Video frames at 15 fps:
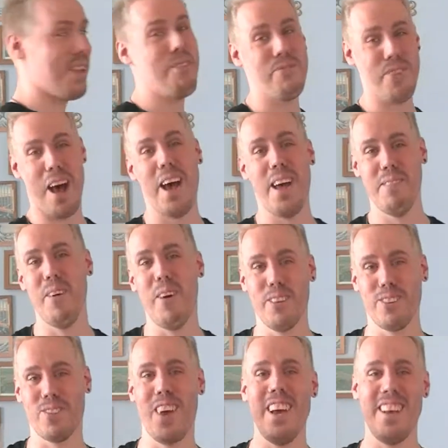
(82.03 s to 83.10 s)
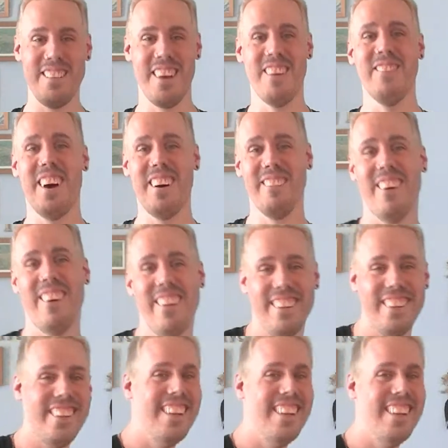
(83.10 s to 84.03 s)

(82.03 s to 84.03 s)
have the five more stickers on my wall!